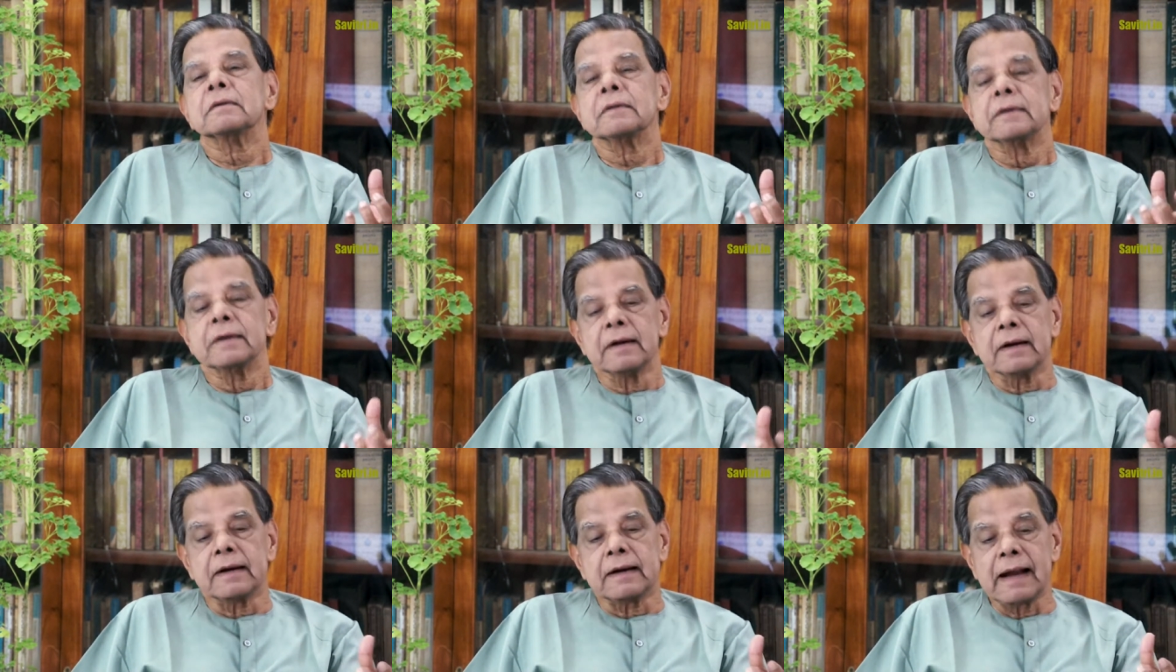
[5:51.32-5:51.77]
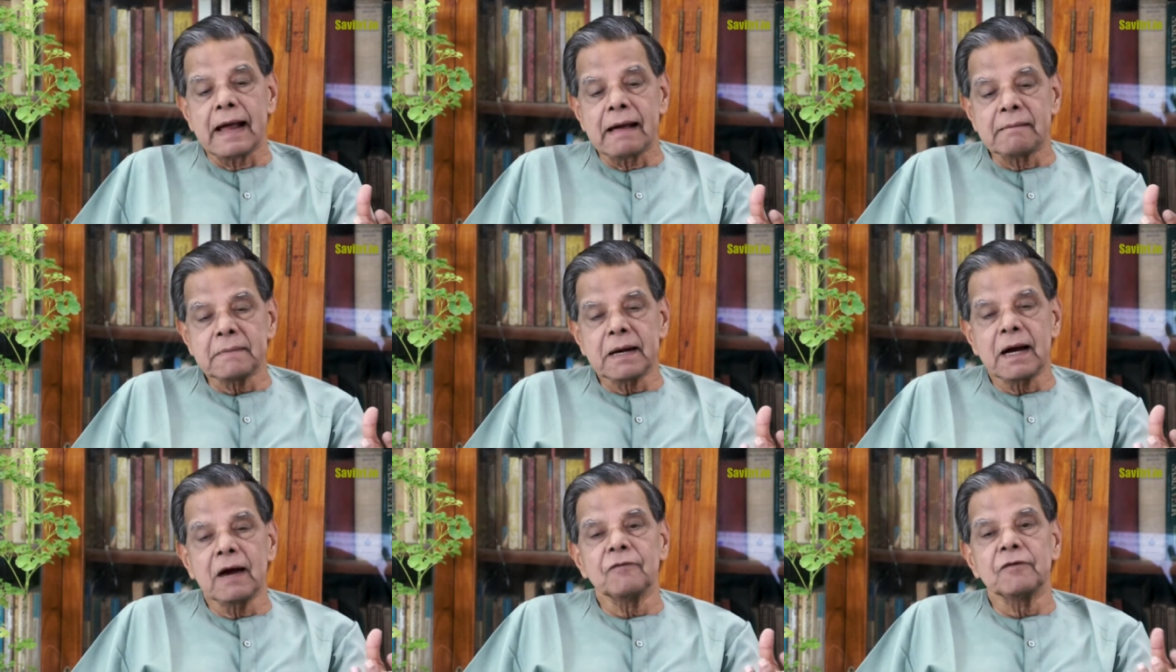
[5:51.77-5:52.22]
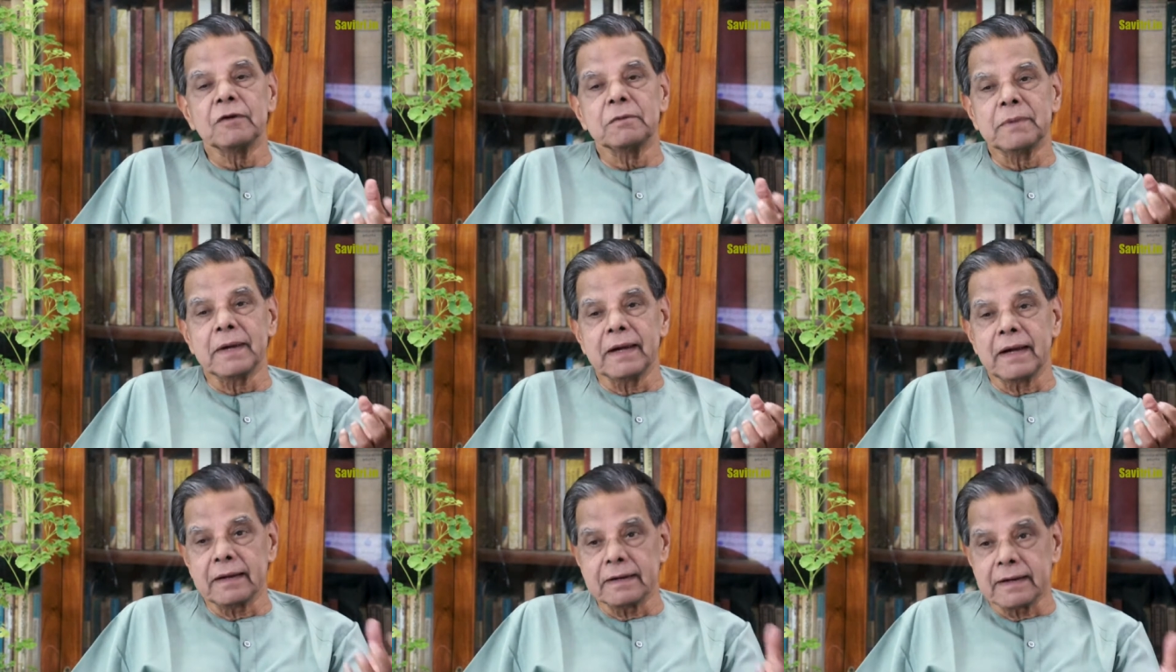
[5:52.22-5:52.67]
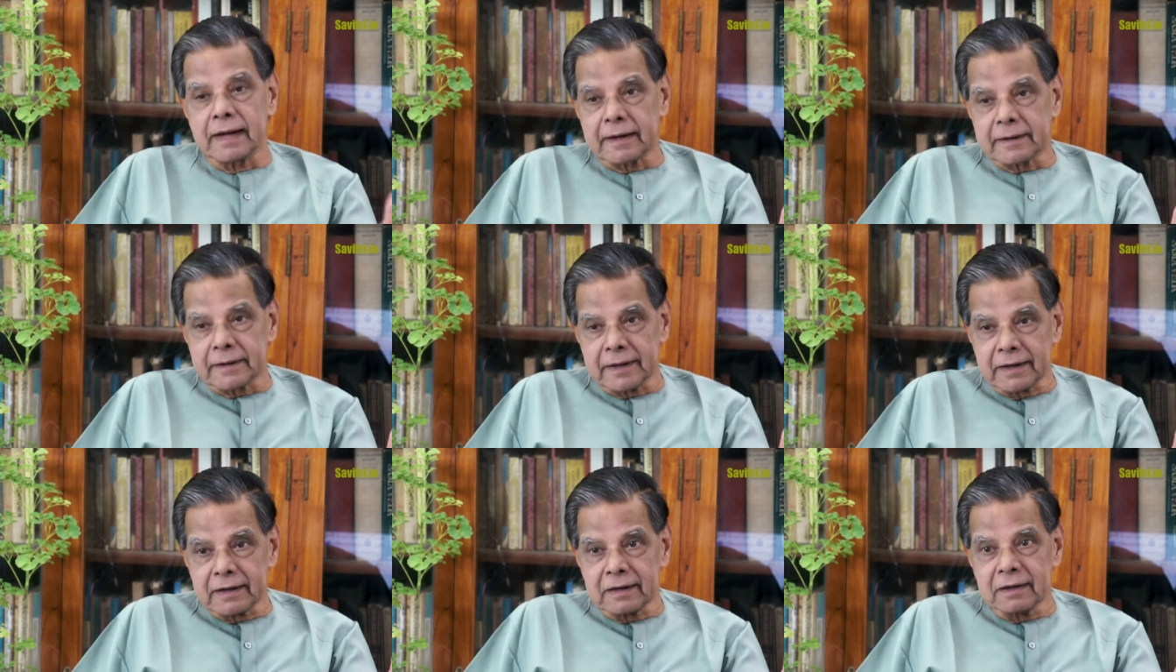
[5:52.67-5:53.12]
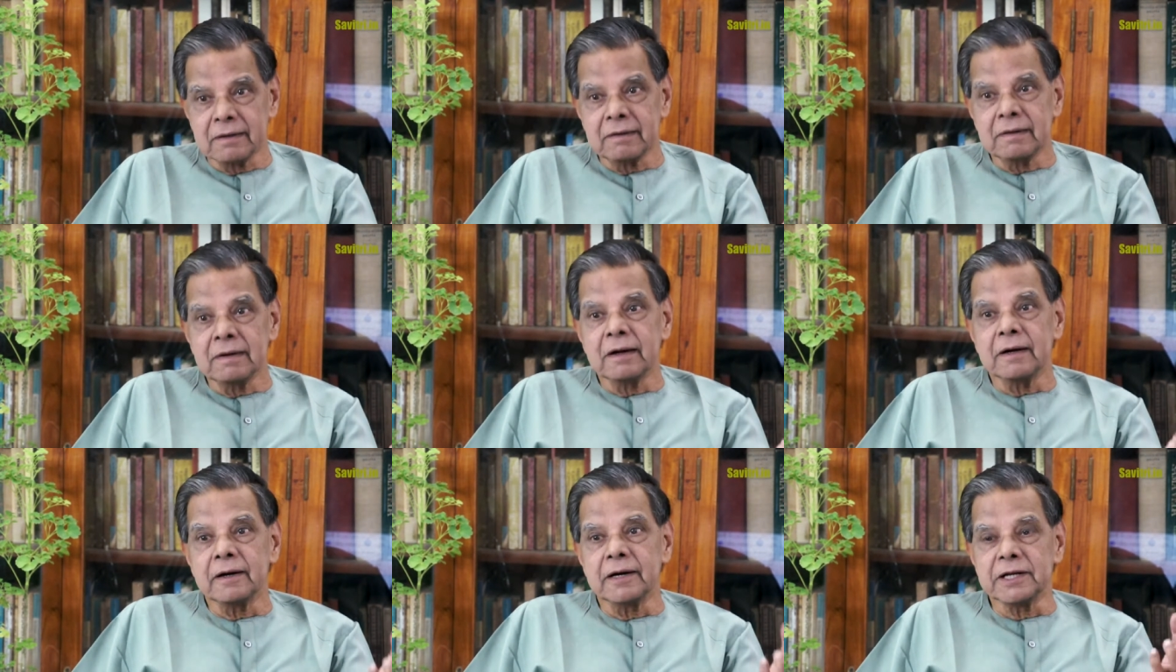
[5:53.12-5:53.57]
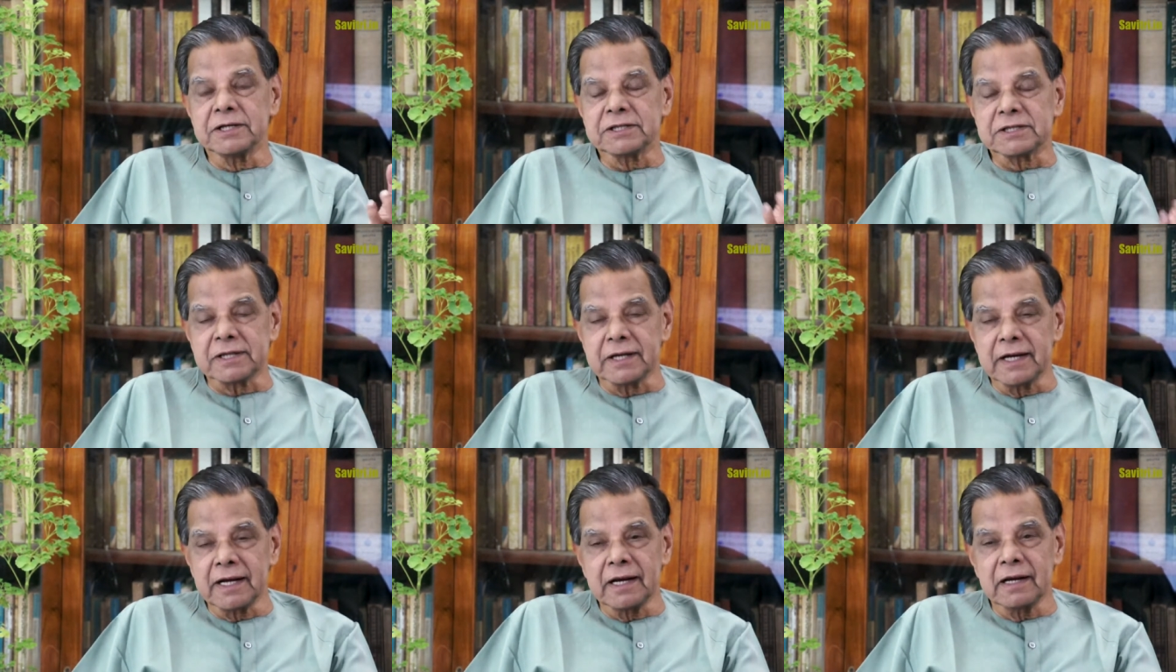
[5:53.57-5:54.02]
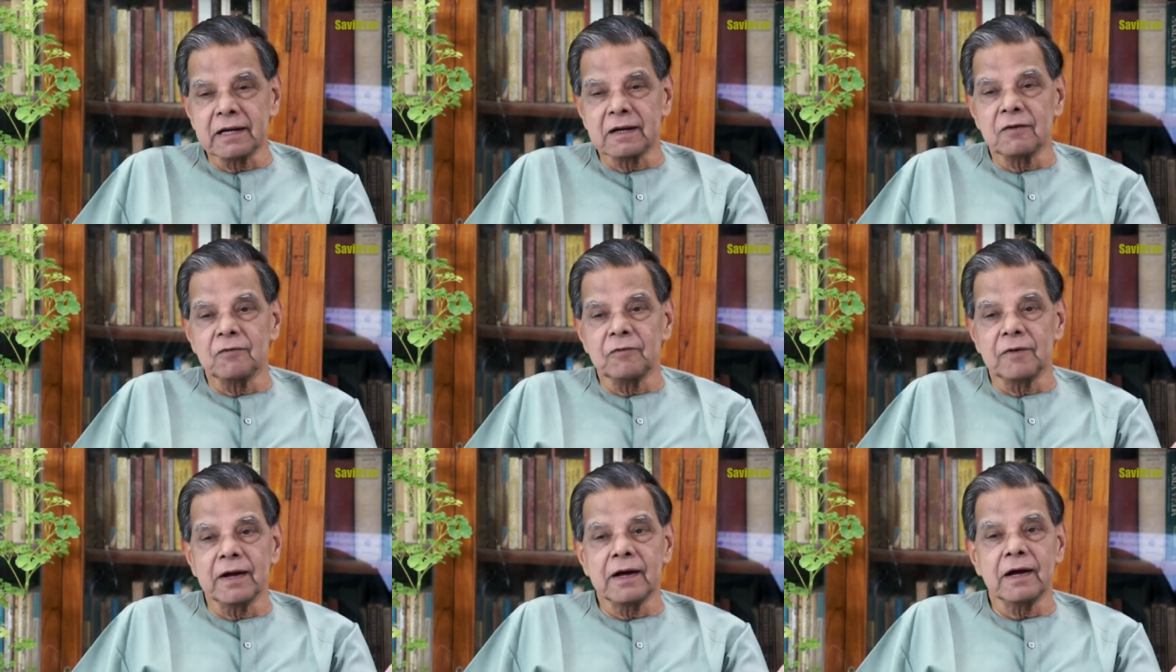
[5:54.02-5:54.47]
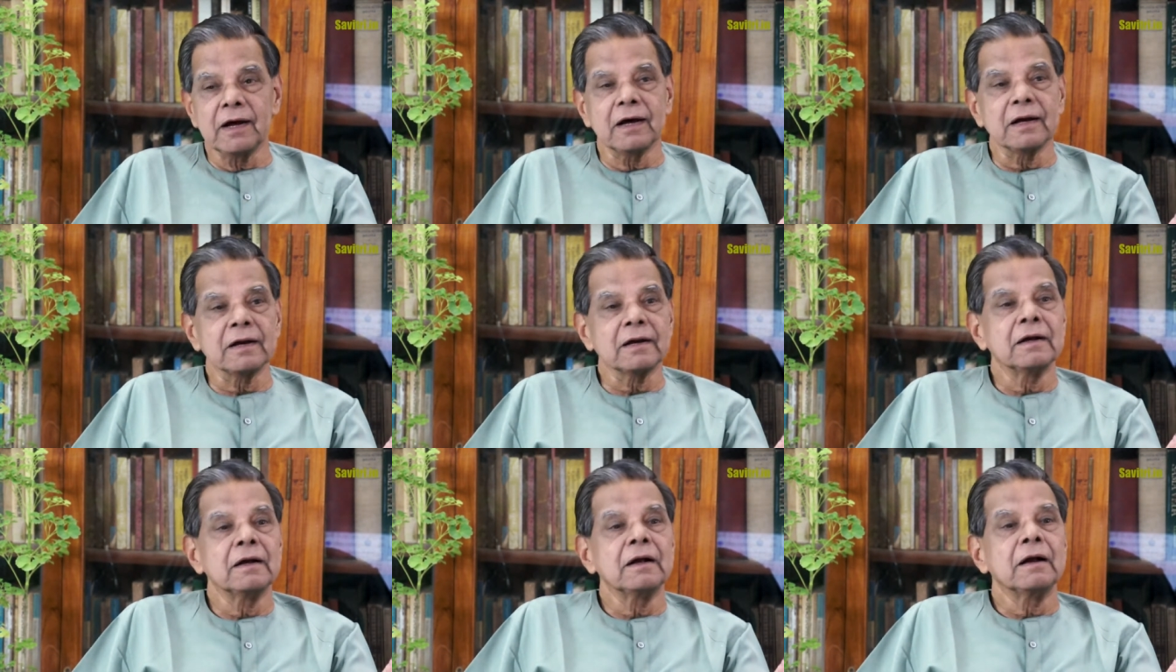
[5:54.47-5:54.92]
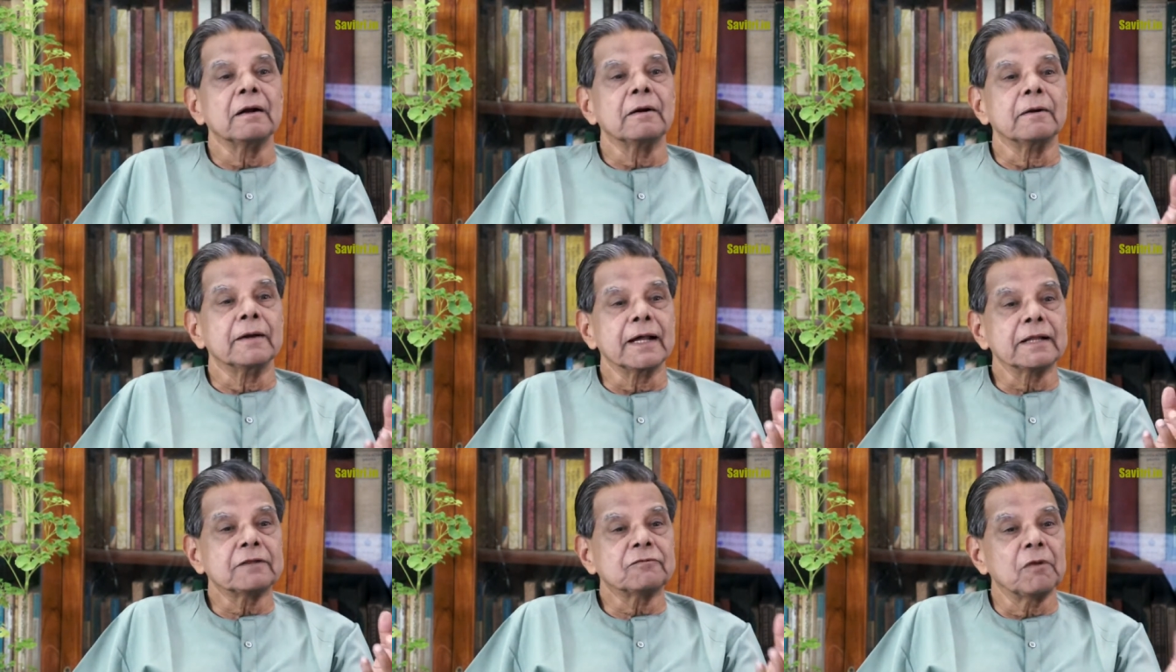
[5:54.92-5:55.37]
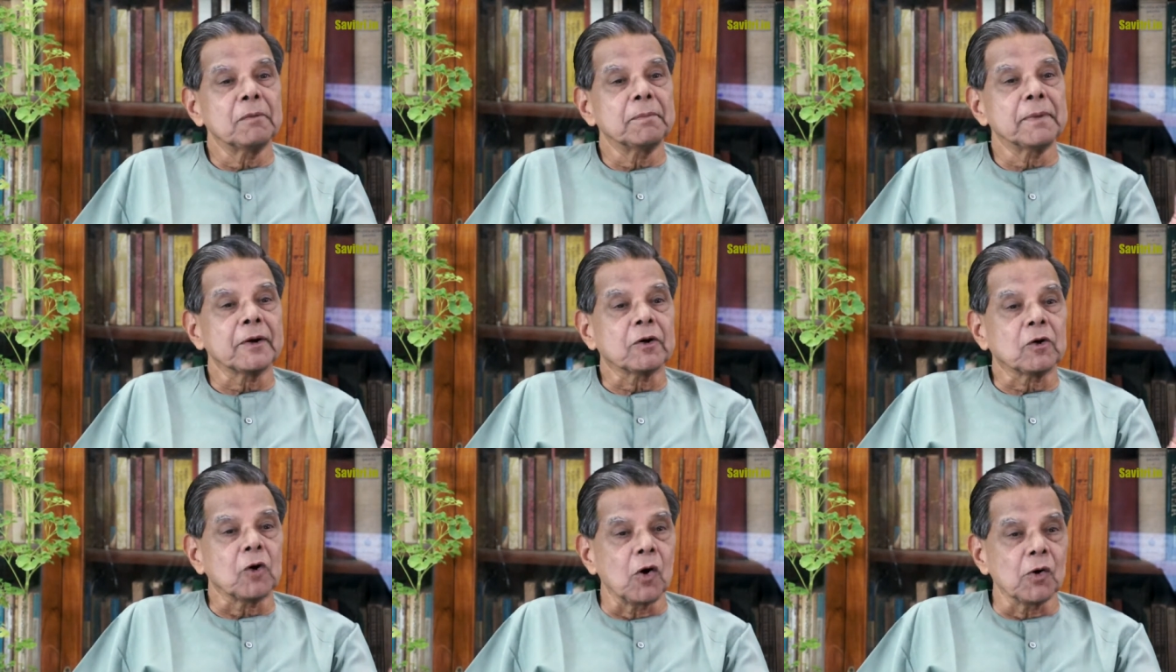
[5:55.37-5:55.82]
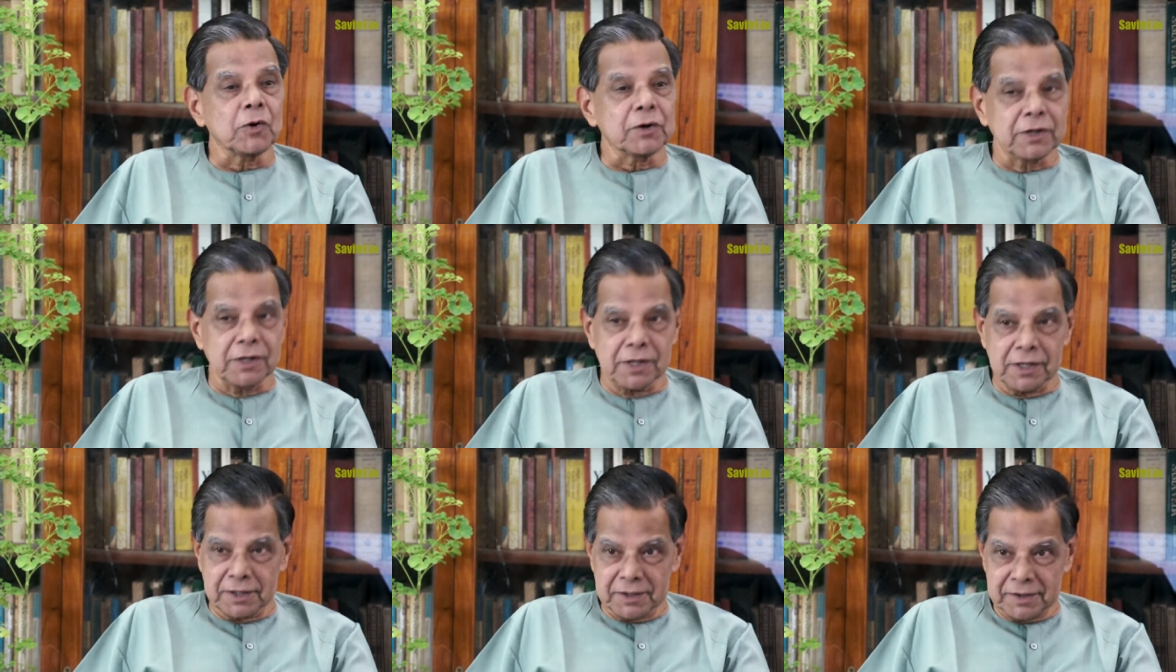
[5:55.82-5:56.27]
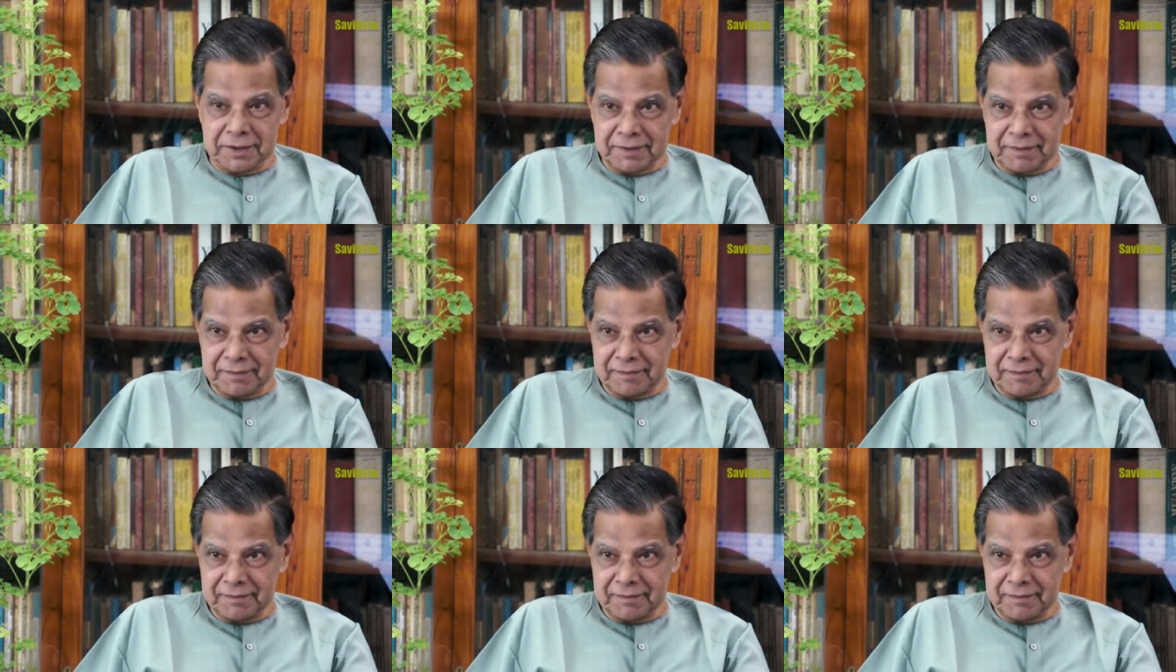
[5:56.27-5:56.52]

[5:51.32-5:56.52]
the drama will be enacted, destined where death will be conquered,